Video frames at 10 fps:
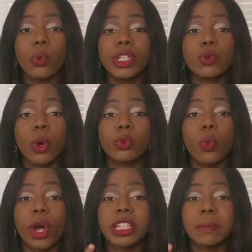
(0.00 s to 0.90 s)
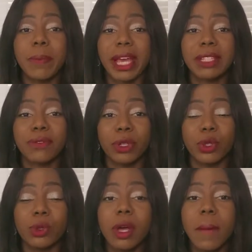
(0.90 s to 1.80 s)
which one works best for
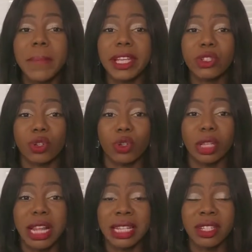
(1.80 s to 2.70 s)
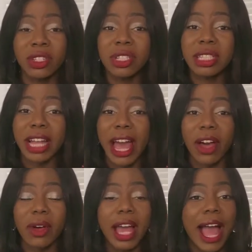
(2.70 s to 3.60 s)
you based on your learning
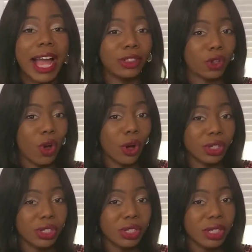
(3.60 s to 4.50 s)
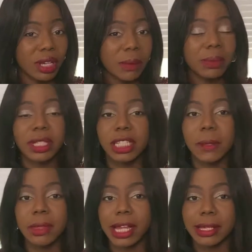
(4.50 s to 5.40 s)
style and cost. Please
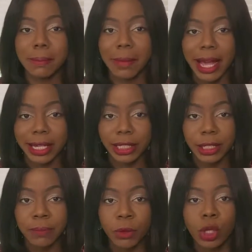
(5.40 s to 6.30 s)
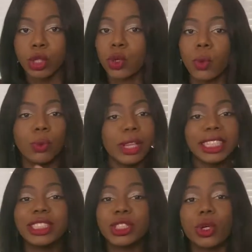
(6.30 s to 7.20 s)
keep that in mind. So
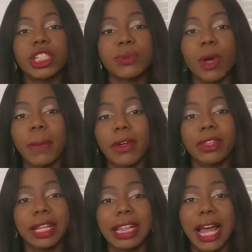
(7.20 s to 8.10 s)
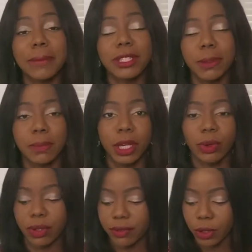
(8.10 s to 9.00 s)
let's discuss more about the Glime
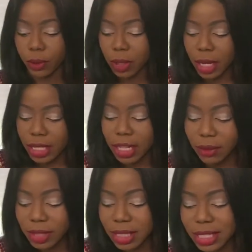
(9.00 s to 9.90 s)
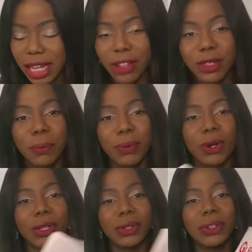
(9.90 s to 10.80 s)
CPA review. Now, this is how the
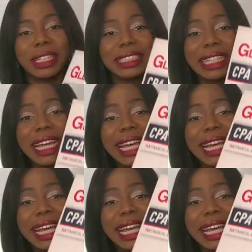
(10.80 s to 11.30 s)
book looks.